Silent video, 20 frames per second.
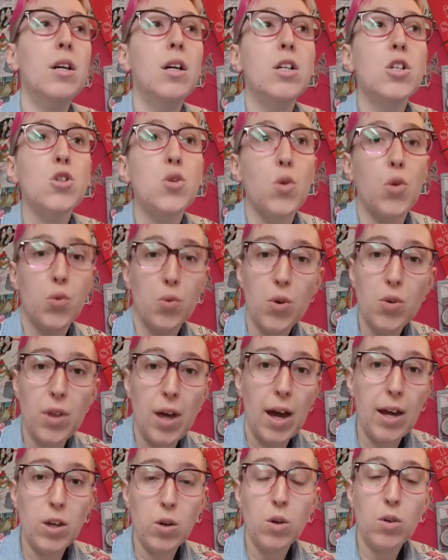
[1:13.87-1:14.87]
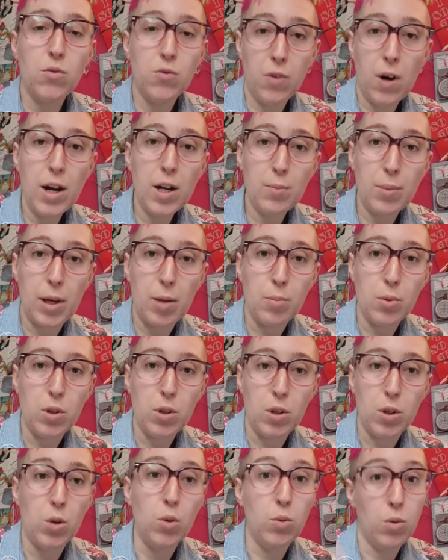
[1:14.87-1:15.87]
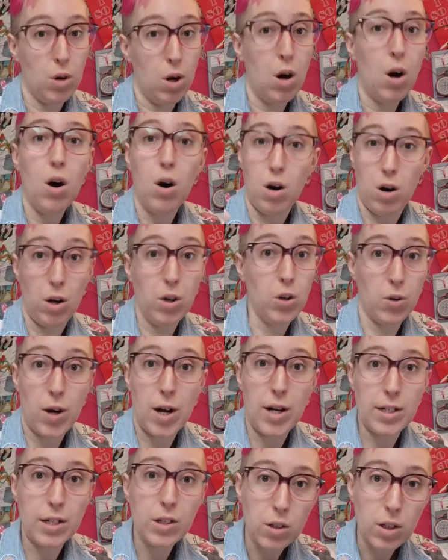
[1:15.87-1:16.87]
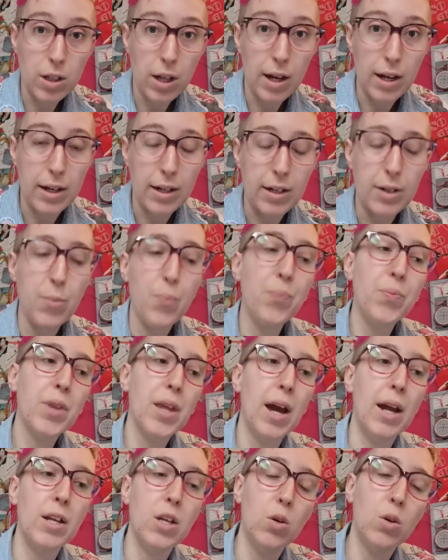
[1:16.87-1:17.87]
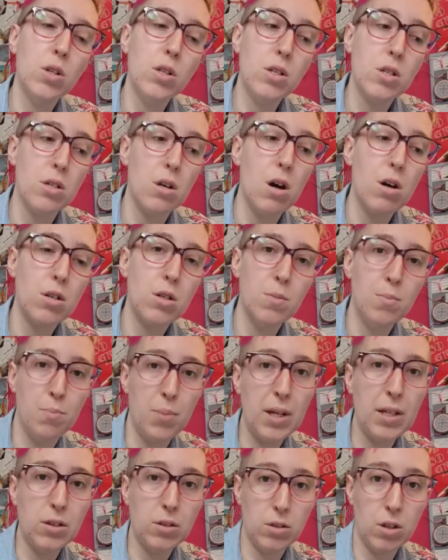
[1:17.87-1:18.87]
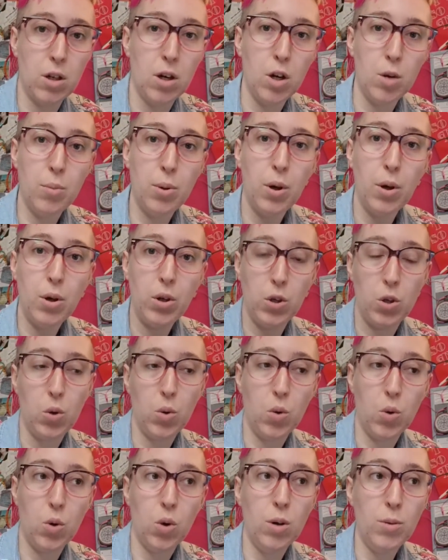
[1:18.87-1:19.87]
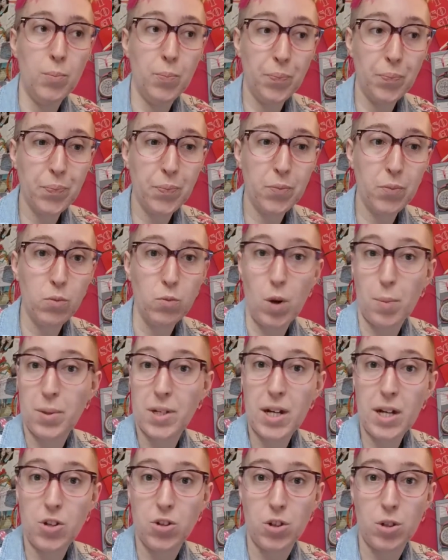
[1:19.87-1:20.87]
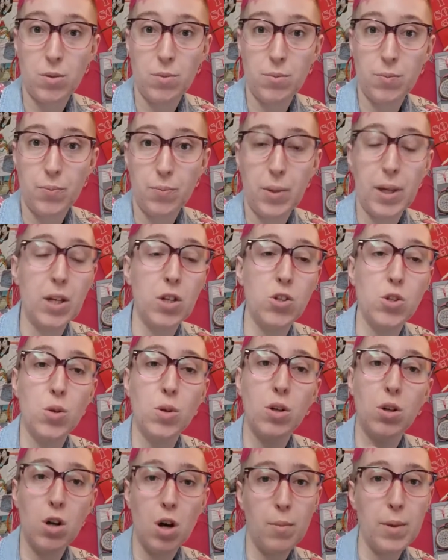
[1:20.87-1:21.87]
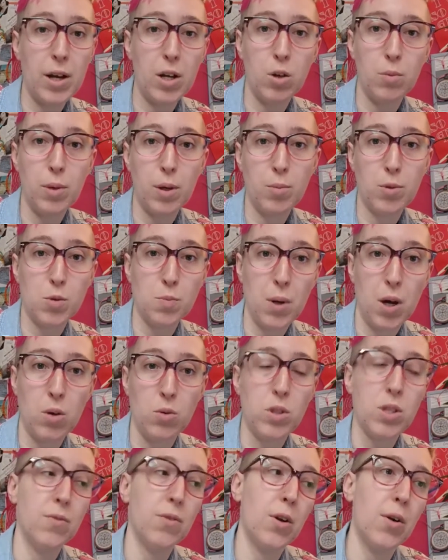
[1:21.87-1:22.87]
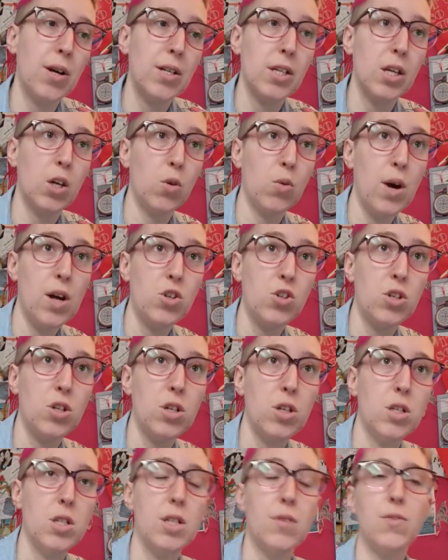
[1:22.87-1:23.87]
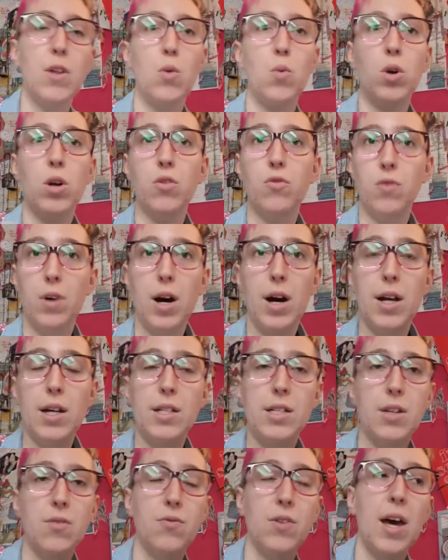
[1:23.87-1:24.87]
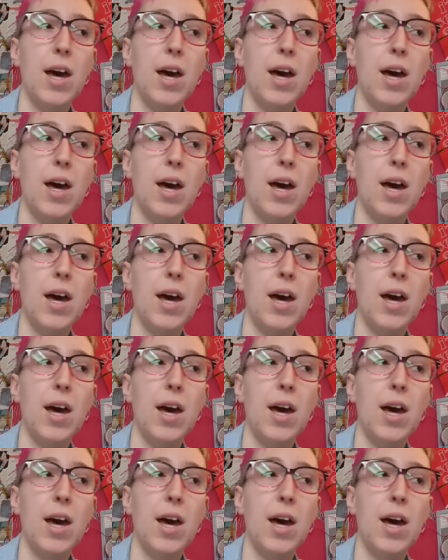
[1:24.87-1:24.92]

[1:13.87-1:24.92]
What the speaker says: So through that you can find people who are your ideal client and you can start to build up your reputation. Because you can comment on people's posts if they're asking questions, if they want advice,